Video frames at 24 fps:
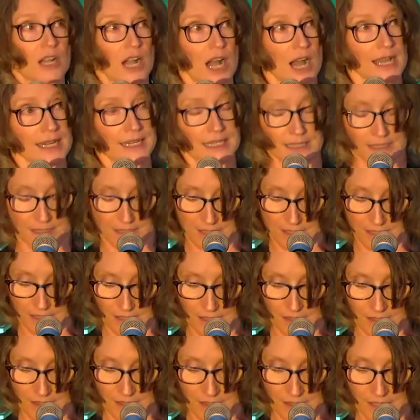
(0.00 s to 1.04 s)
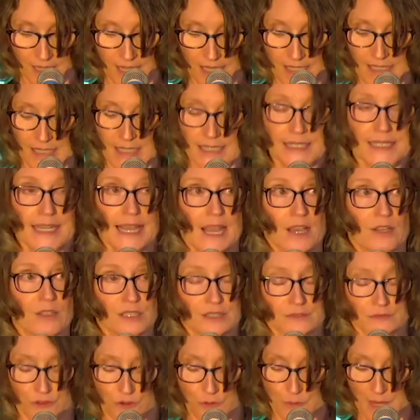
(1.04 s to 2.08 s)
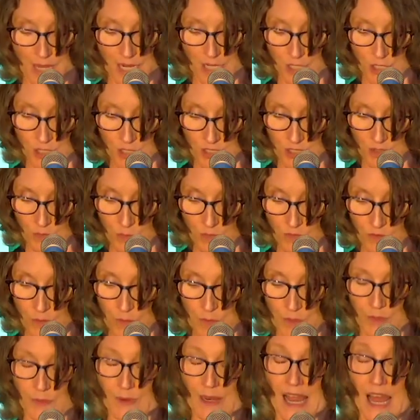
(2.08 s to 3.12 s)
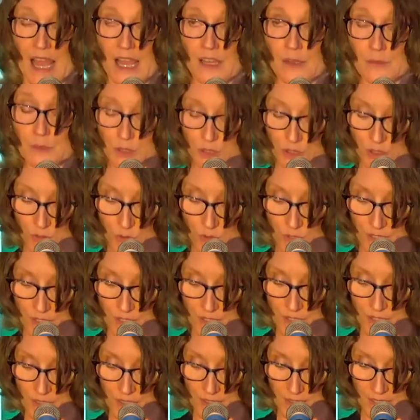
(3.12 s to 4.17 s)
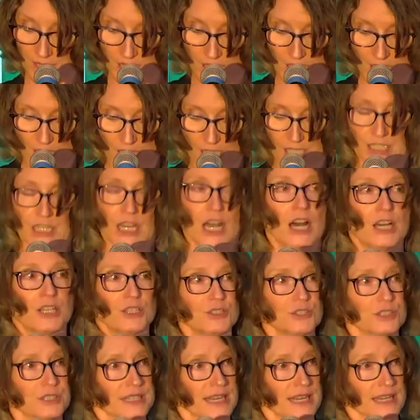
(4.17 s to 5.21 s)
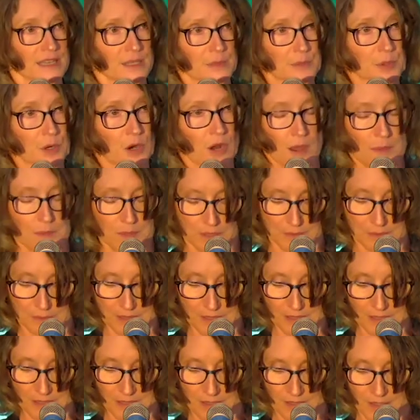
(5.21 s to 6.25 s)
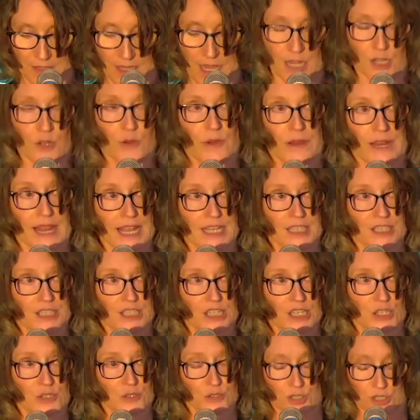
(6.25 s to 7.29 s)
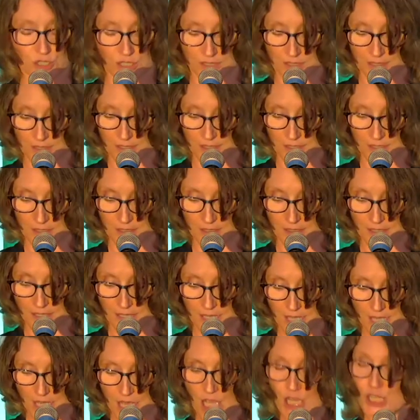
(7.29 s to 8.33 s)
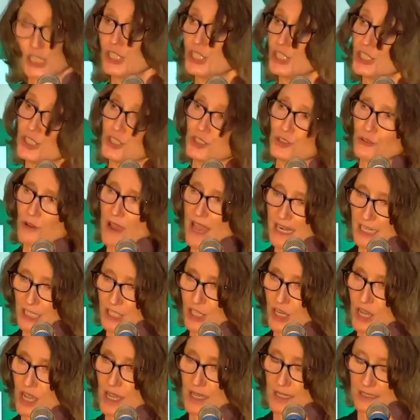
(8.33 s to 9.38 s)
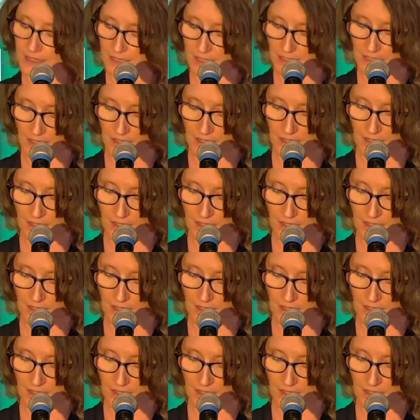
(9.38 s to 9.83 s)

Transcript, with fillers: guidance and detailed information from reliable sources to understand the problems and create solutions. She strategized.